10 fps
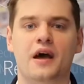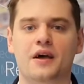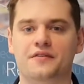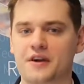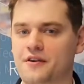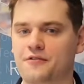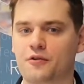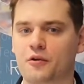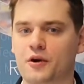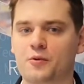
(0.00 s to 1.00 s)

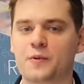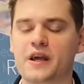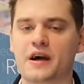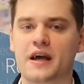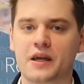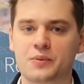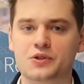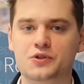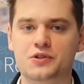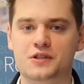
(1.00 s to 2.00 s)
Therefore, we are able
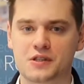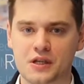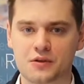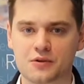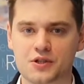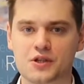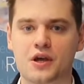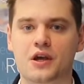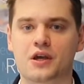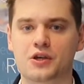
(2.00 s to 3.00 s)
to distinguish
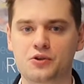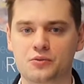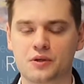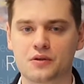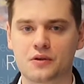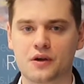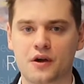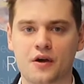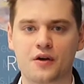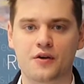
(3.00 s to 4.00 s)
human
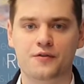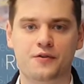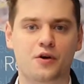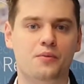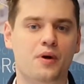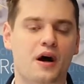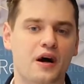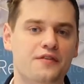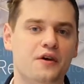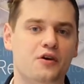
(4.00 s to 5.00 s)
from
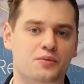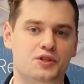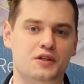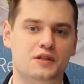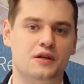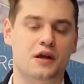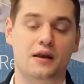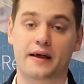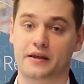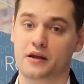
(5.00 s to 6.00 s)
other objects
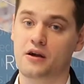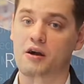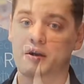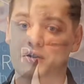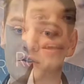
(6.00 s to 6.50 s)
like a card.